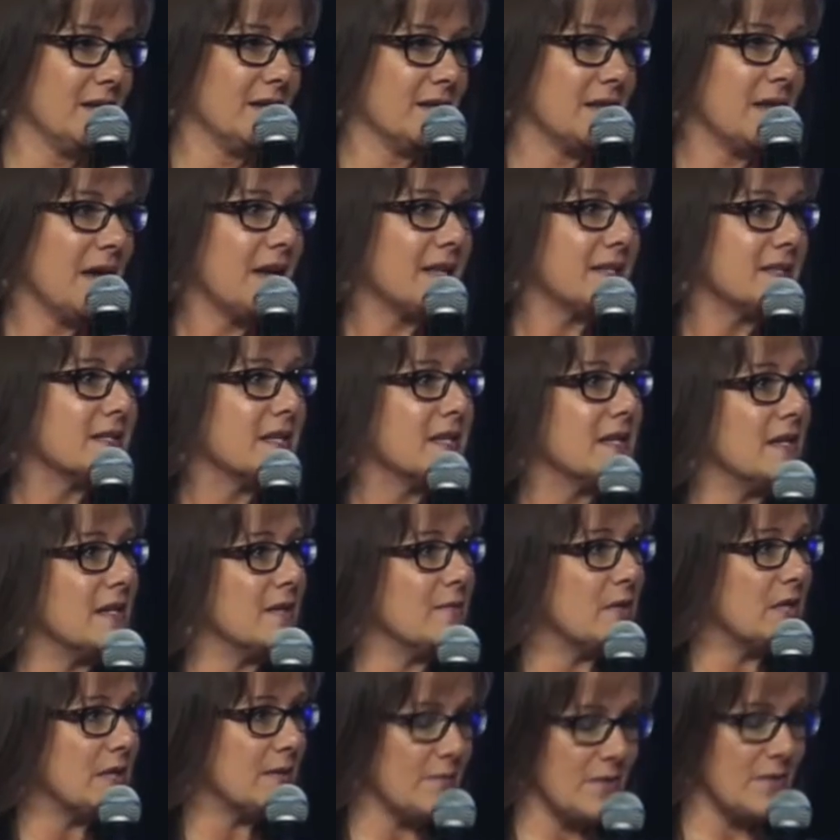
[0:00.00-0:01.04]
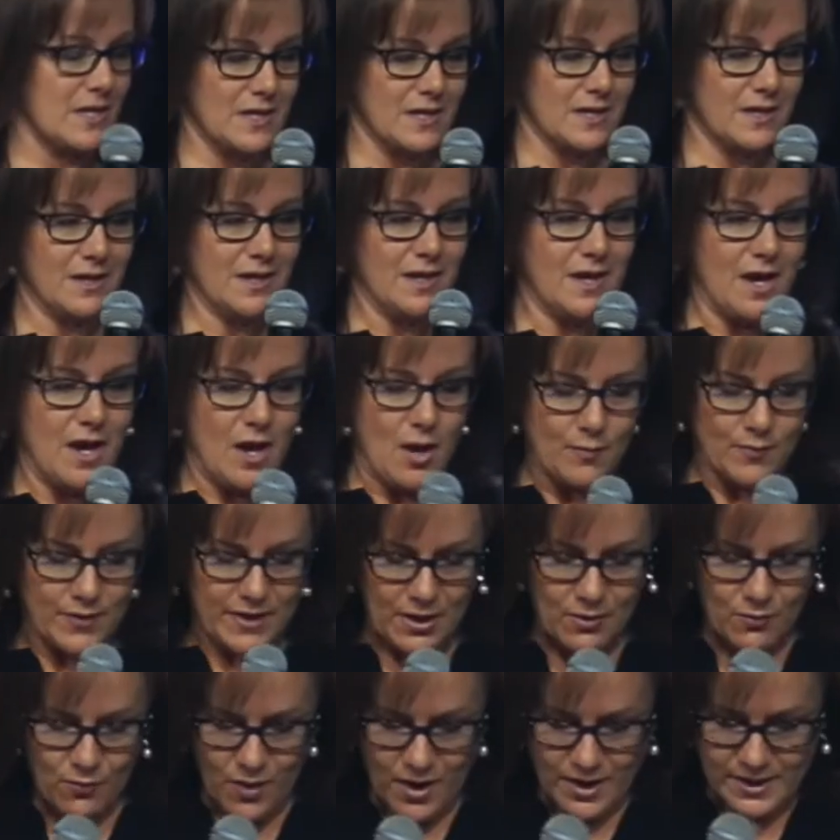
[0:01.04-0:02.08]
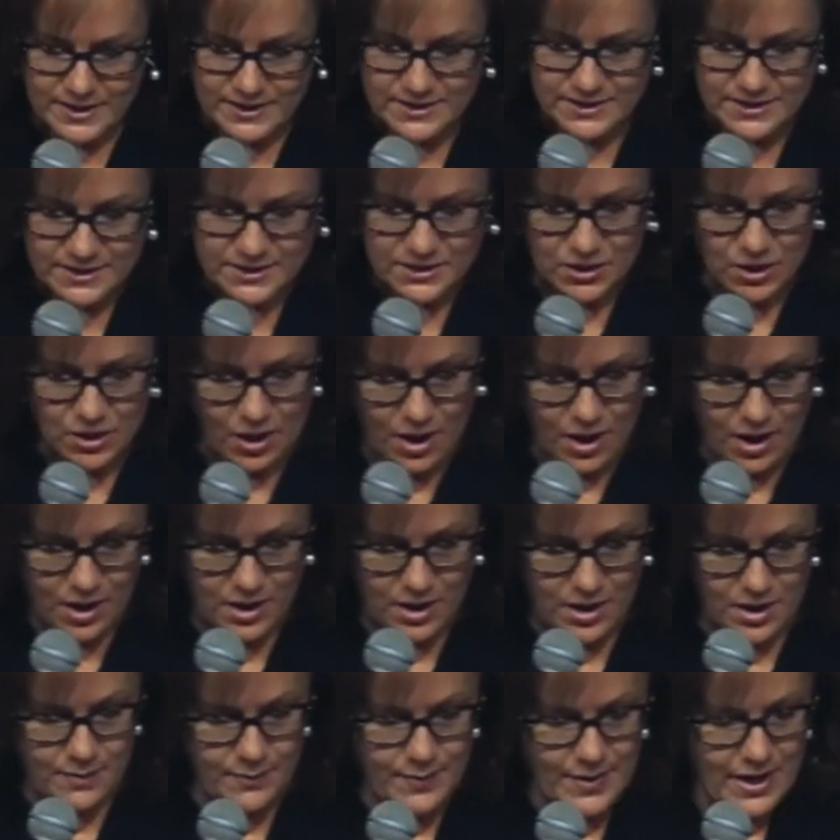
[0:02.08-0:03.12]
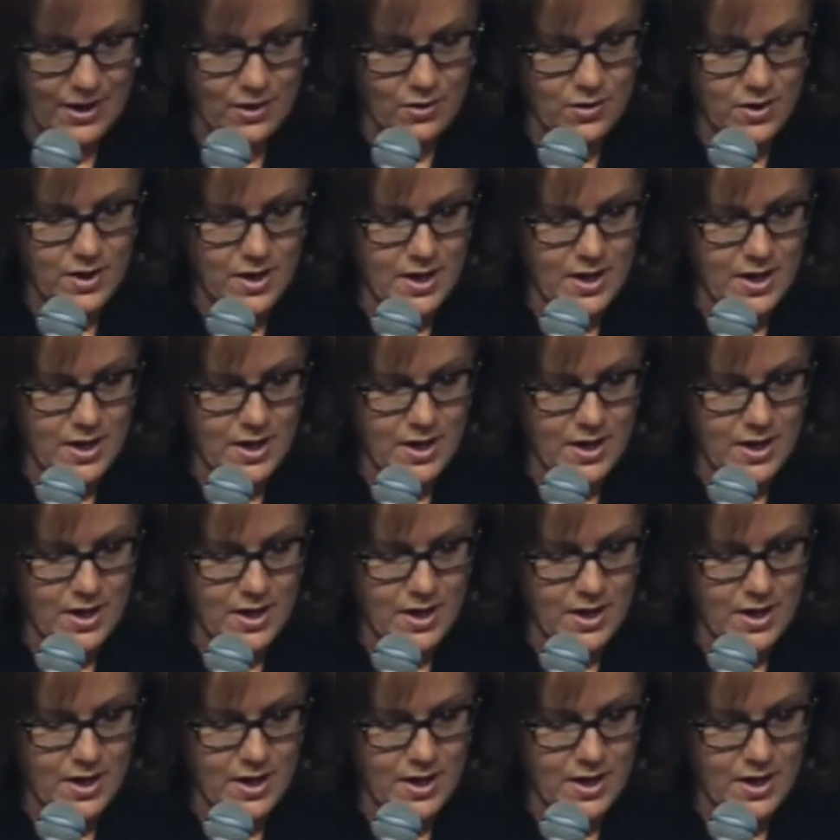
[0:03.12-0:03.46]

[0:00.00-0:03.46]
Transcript: That's him in me. But I wanted to talk about